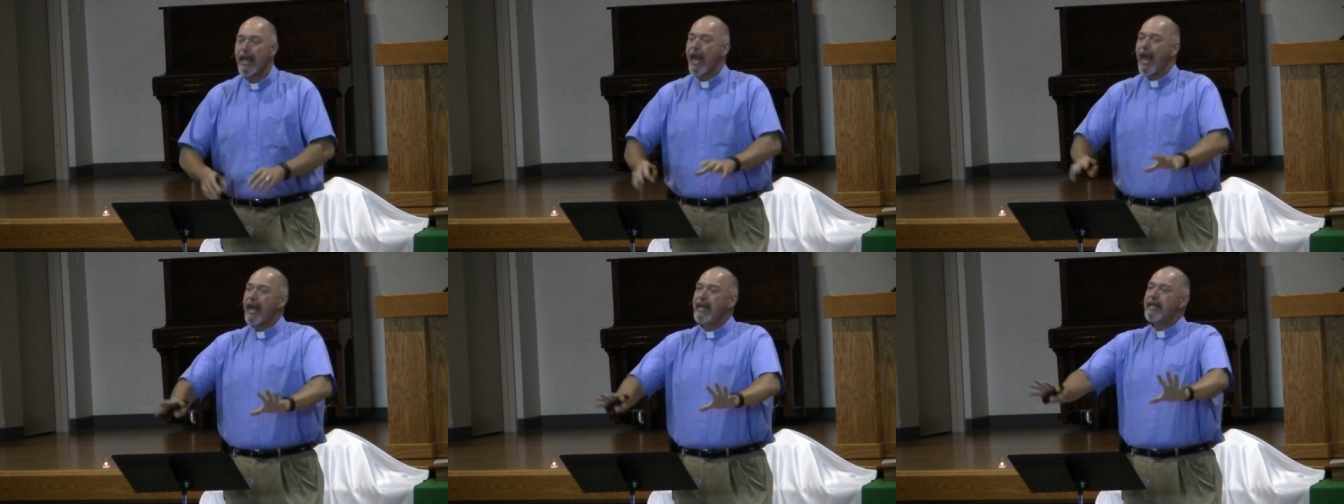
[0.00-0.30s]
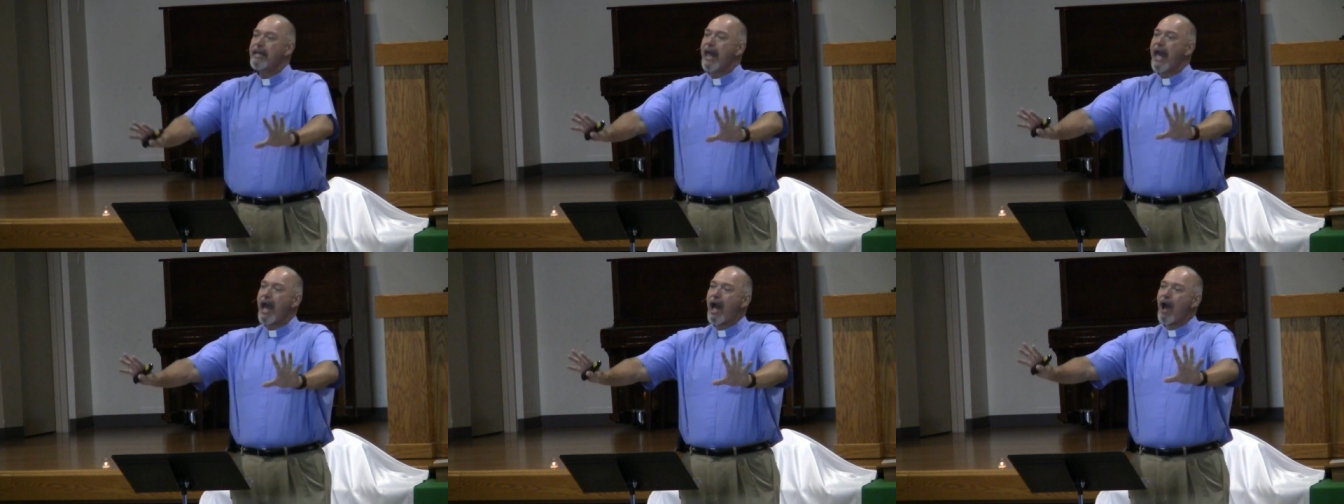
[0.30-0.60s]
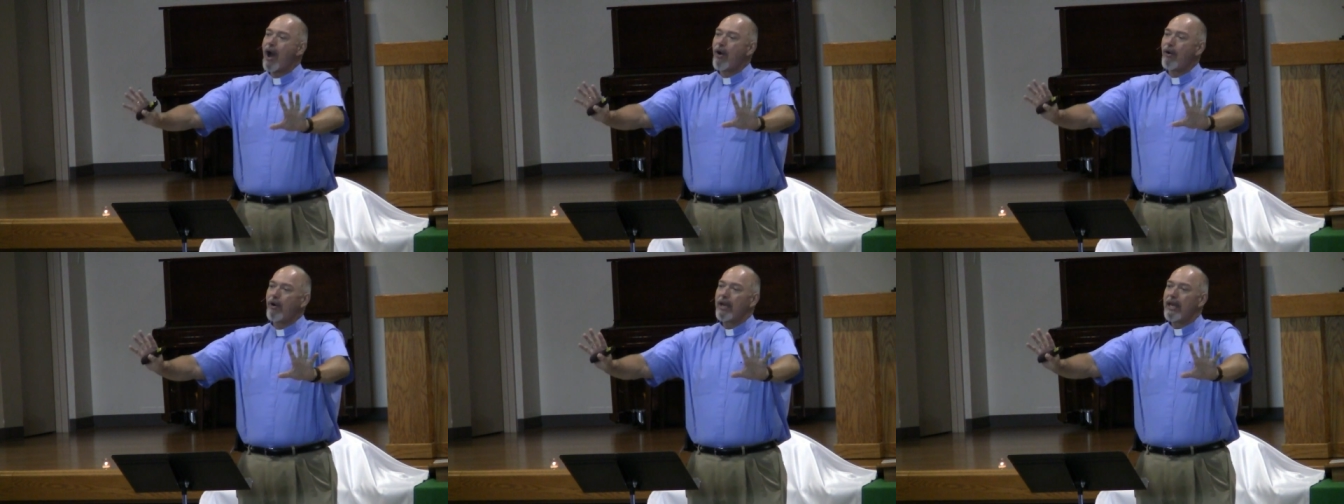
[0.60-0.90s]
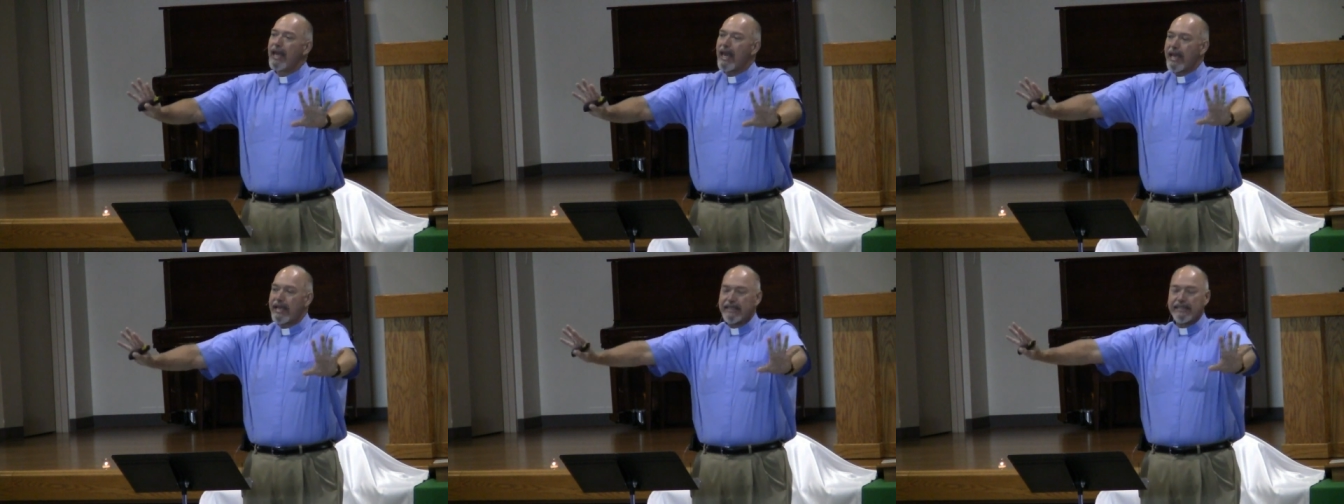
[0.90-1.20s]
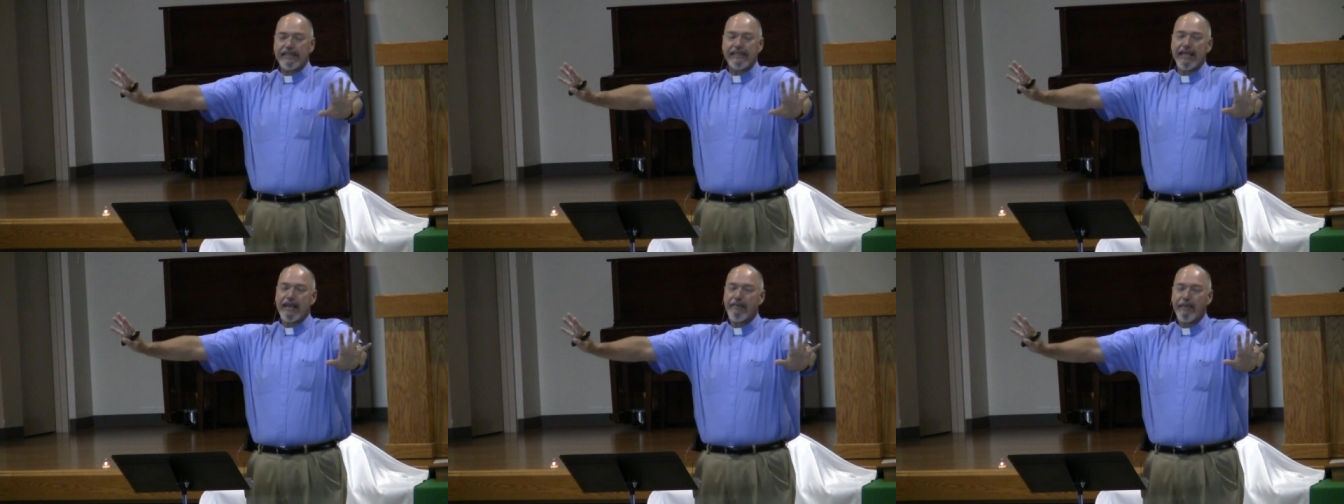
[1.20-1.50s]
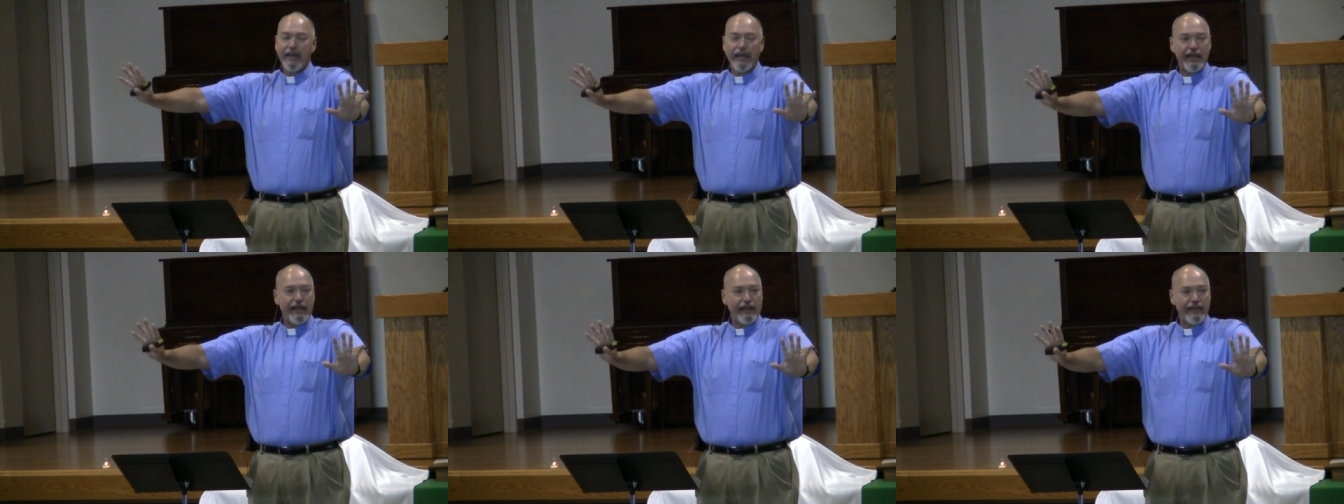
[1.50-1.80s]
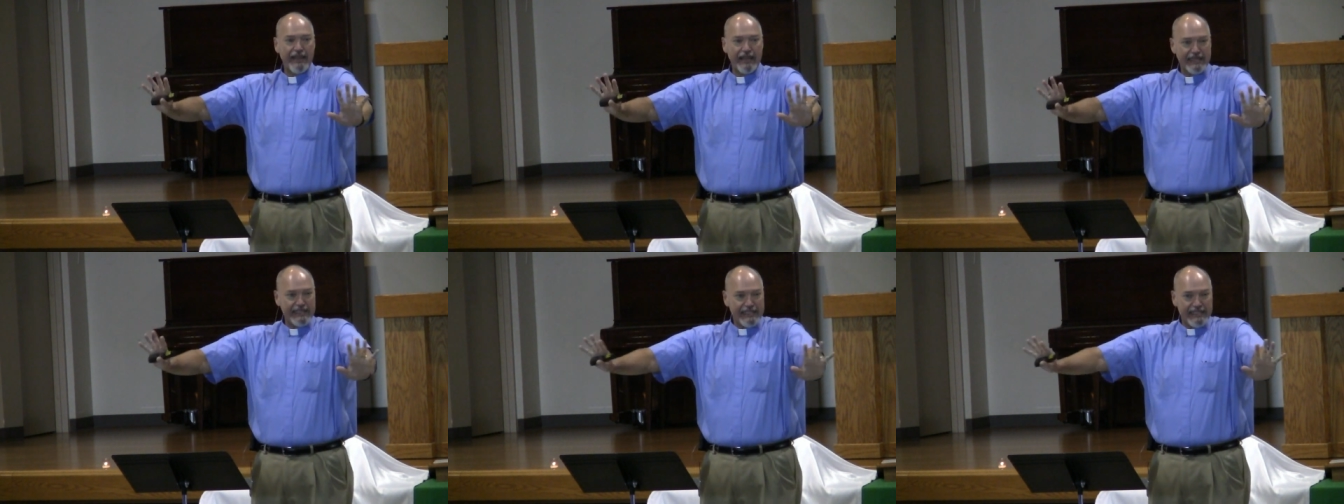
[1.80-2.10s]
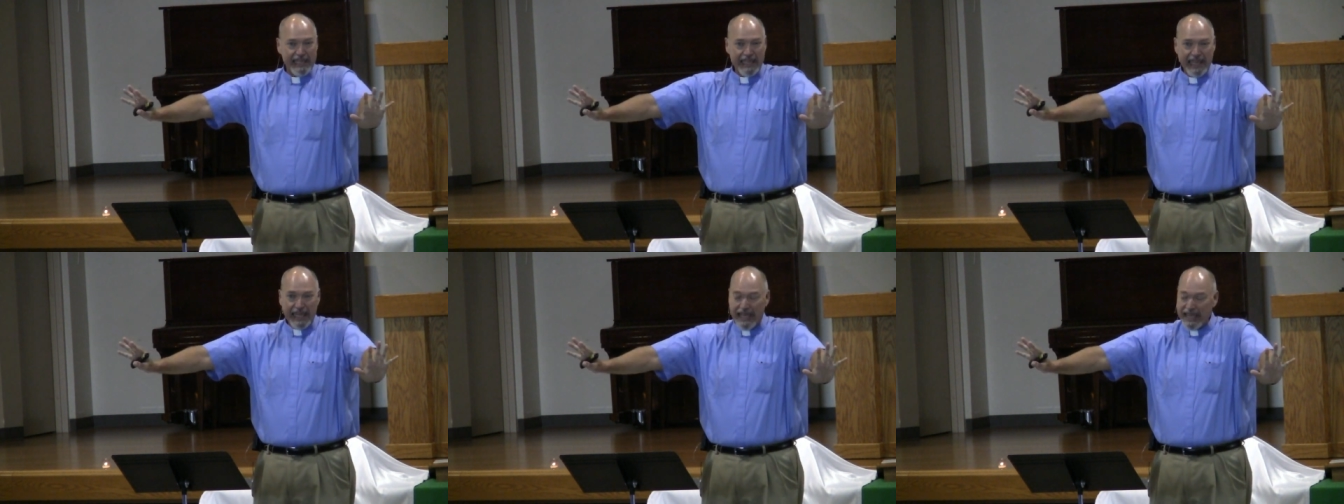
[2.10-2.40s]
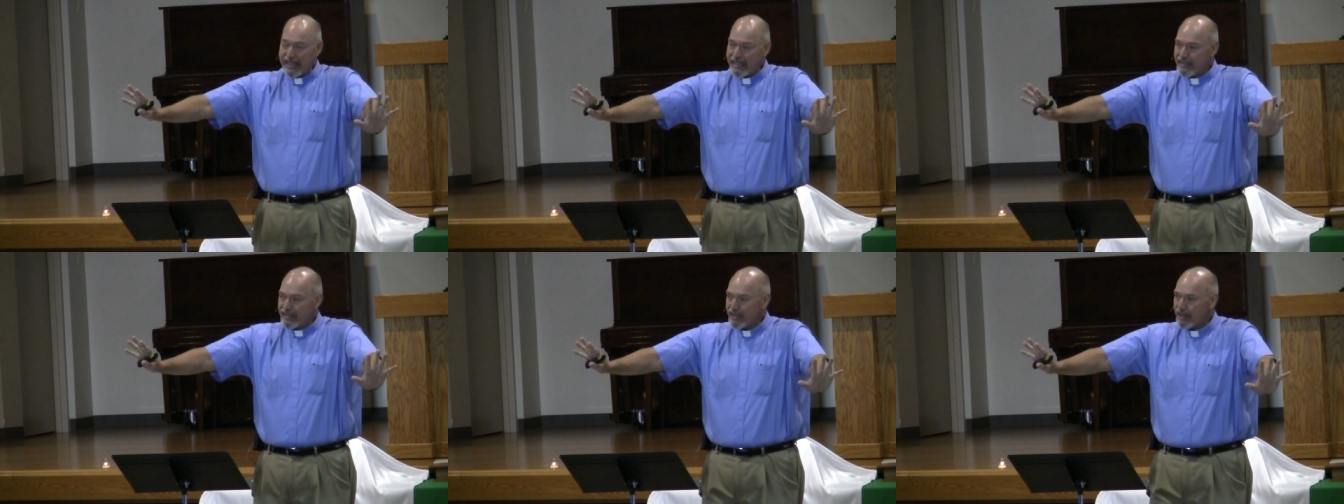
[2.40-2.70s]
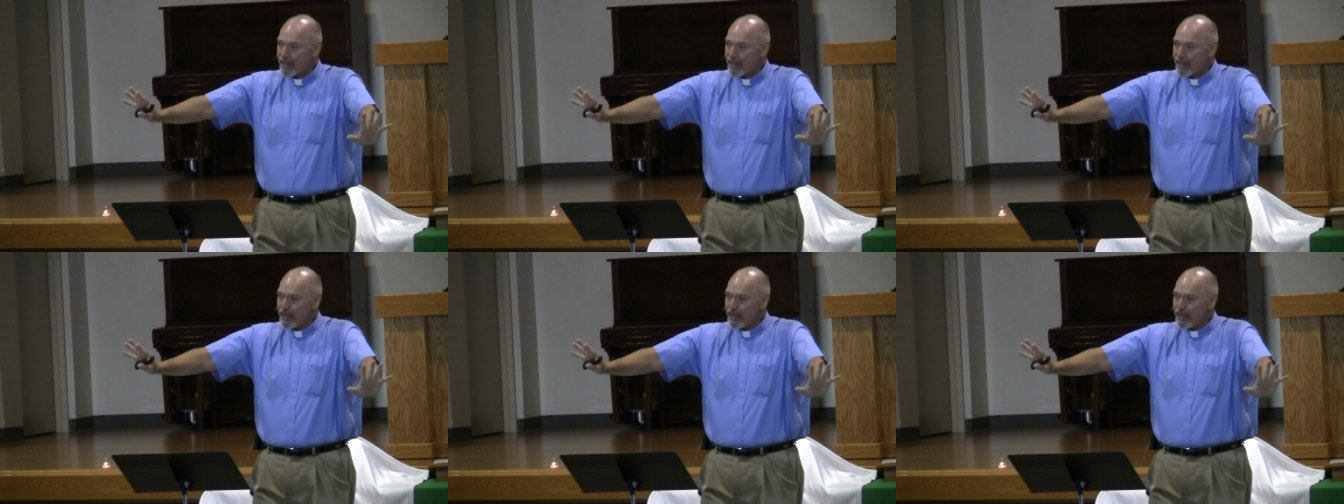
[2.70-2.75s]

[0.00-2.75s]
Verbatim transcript: and now exhibited in the deeds,